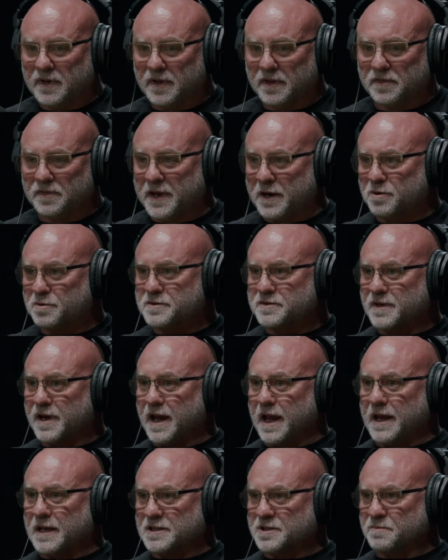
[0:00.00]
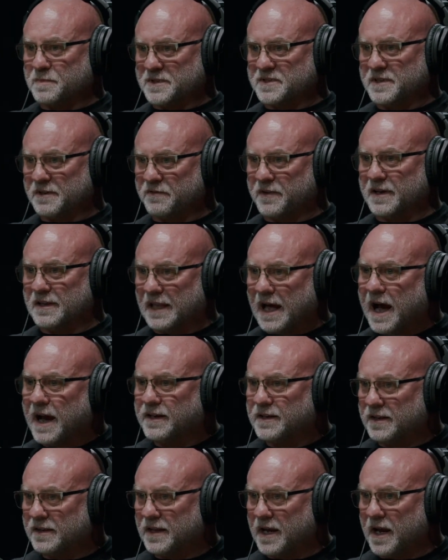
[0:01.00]
there's a specific line
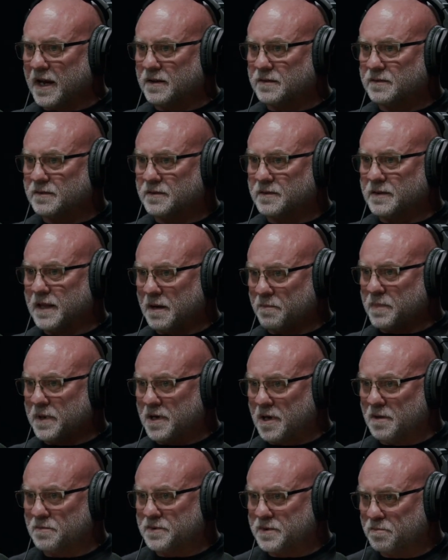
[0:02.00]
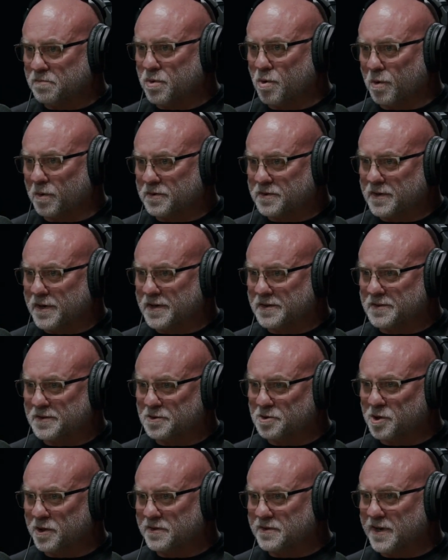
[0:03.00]
in that that becomes important to us as
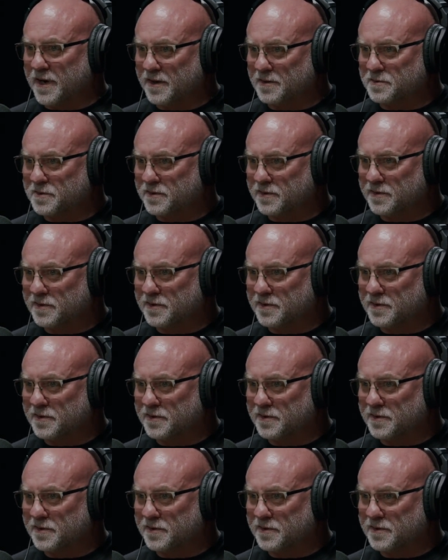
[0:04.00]
Gentiles